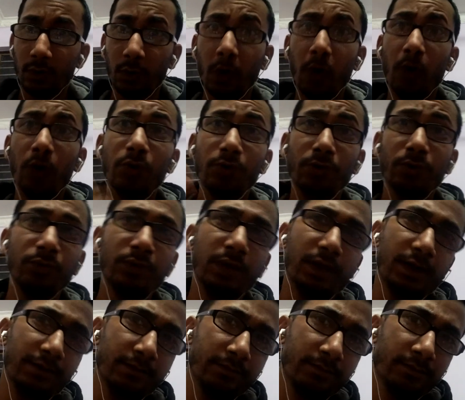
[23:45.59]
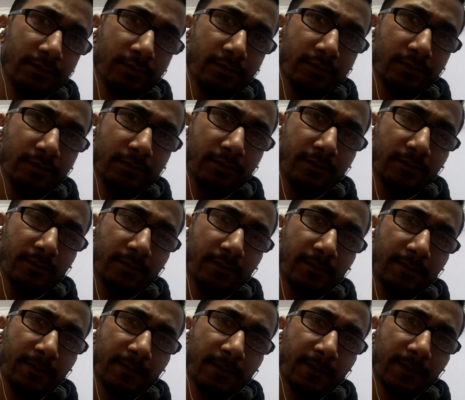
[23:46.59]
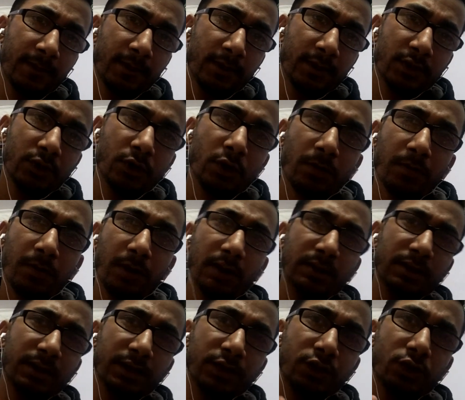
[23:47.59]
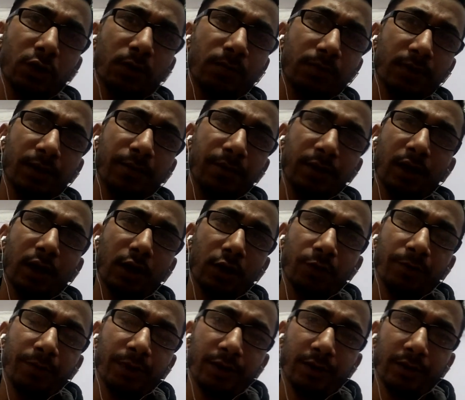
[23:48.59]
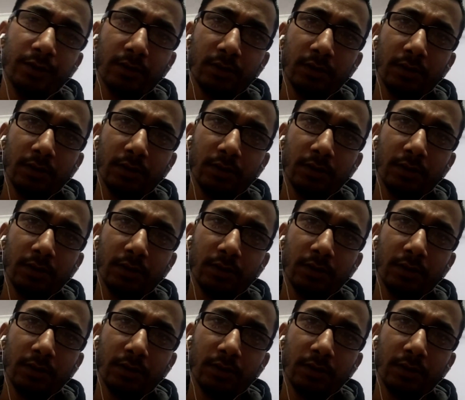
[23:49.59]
How to do that? Stop asking, stop giving argument.